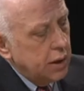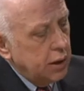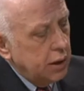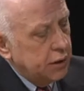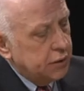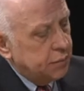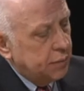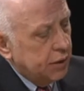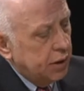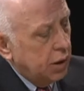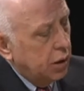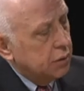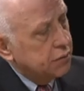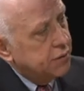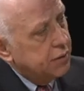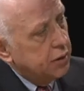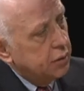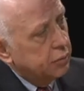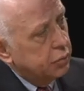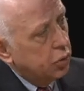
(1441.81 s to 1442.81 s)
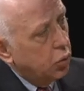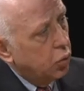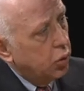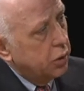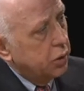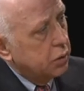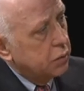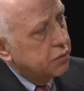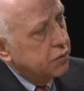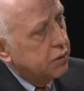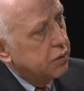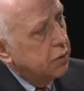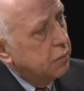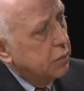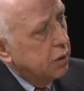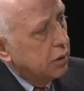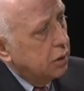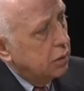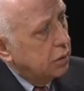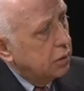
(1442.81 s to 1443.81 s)
is because the employer's in the
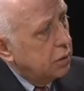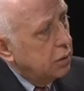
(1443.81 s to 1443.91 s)
middle.